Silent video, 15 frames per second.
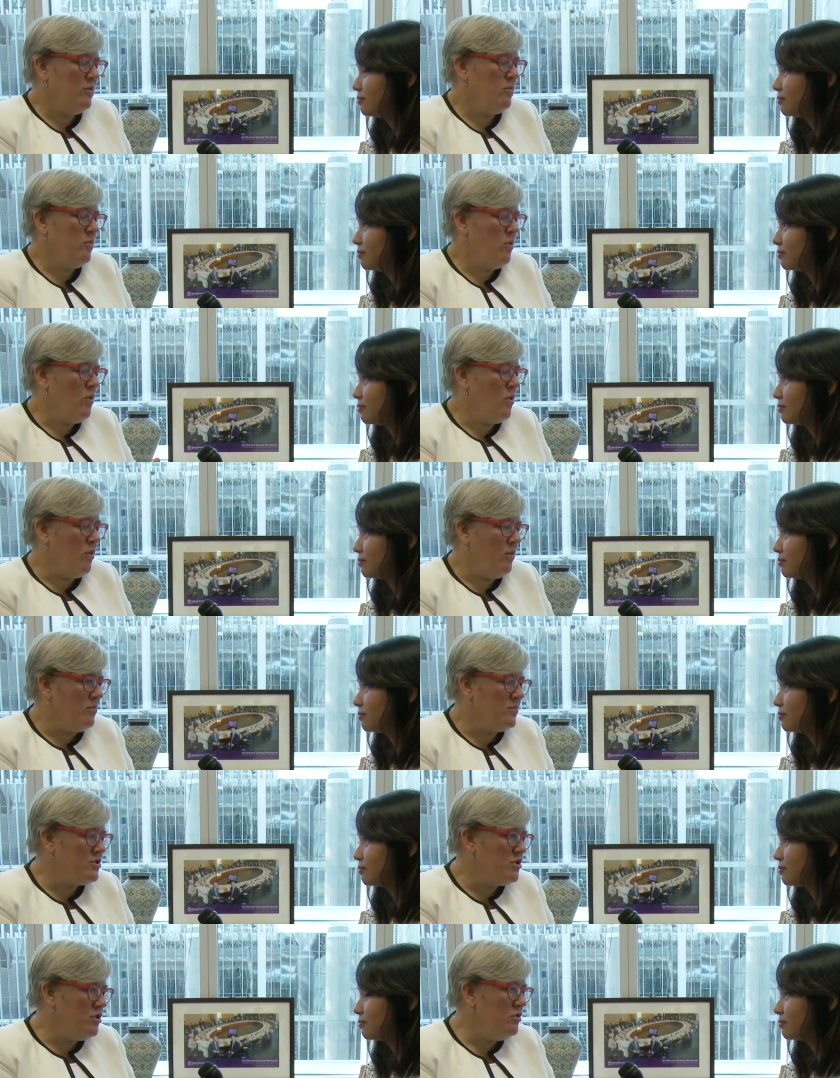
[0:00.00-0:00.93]
Speaker 1: would warm
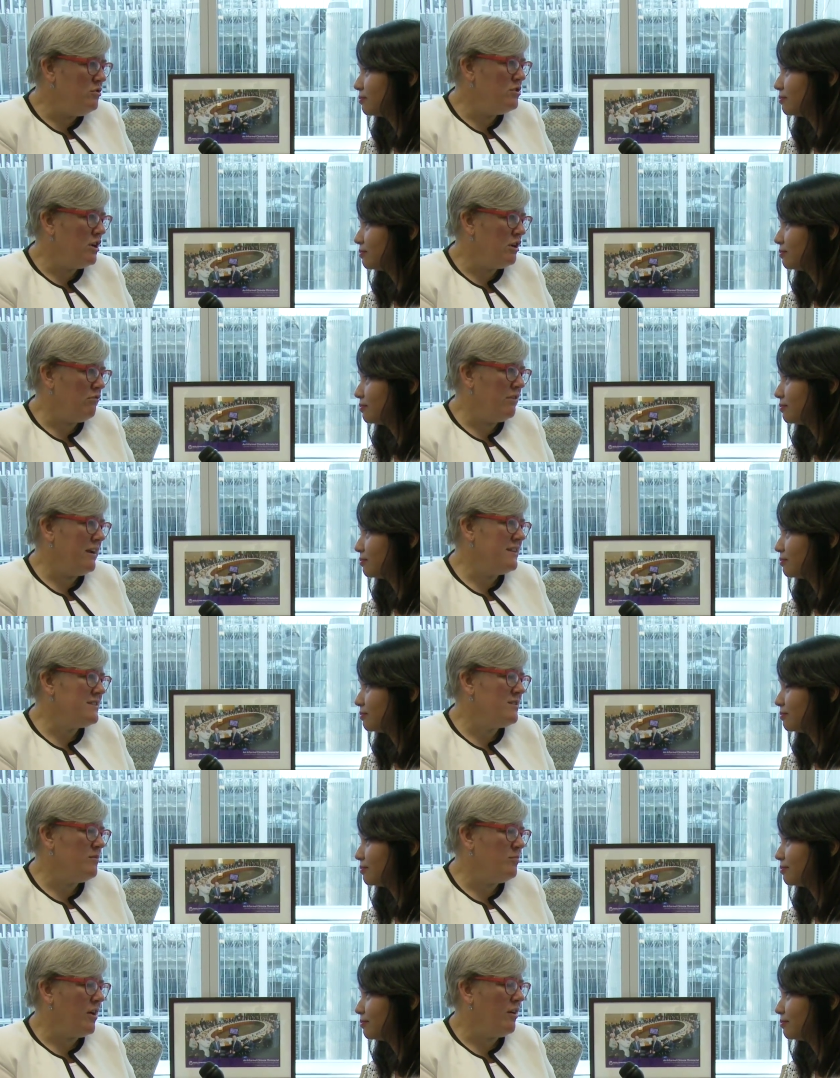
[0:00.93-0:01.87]
two degrees
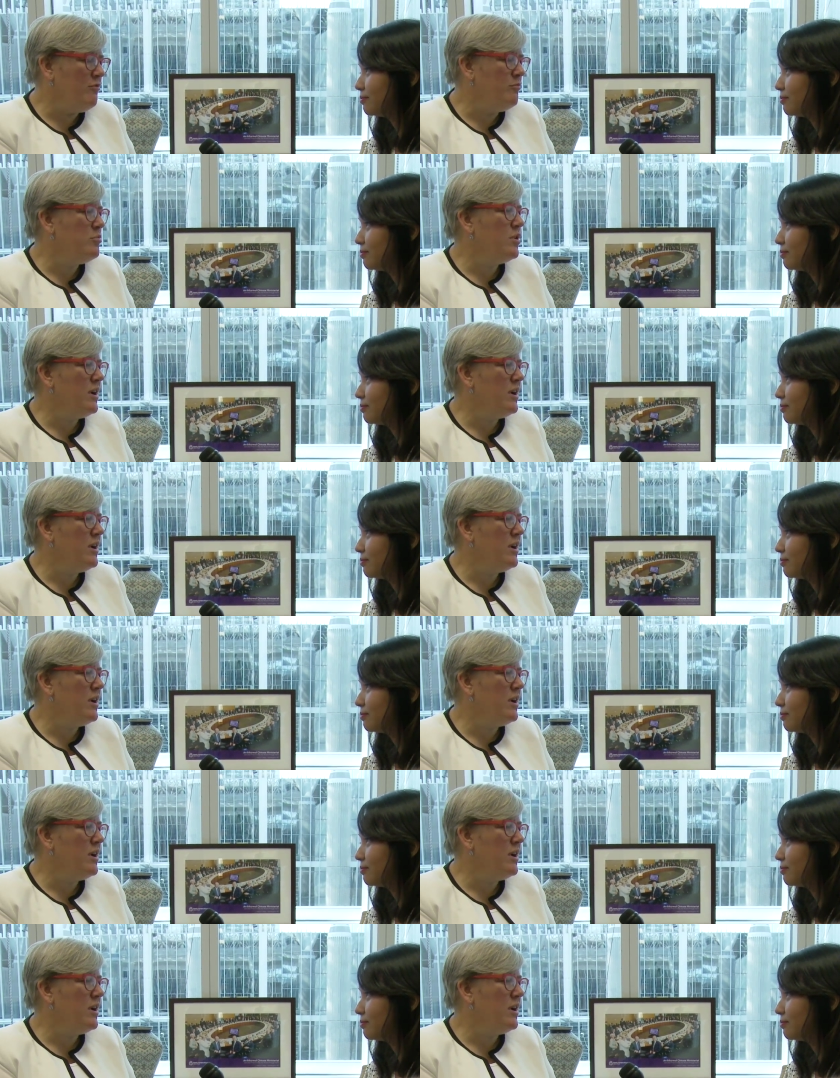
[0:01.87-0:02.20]
above